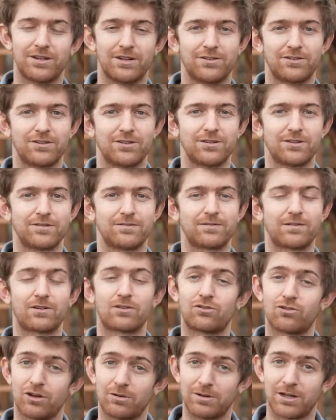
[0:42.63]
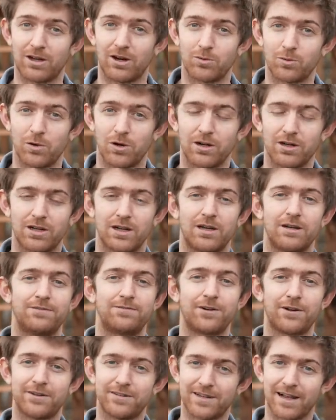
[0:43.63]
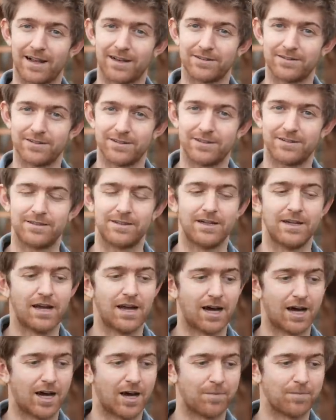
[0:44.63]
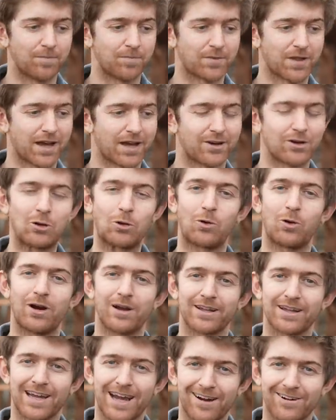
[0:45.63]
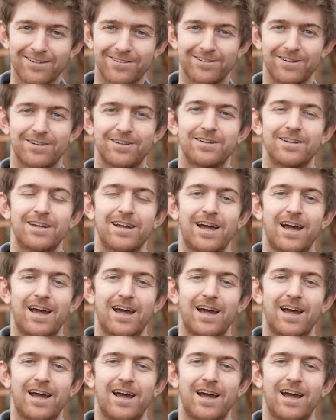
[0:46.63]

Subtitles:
he's an extremely hard worker, very talented, and quite a character.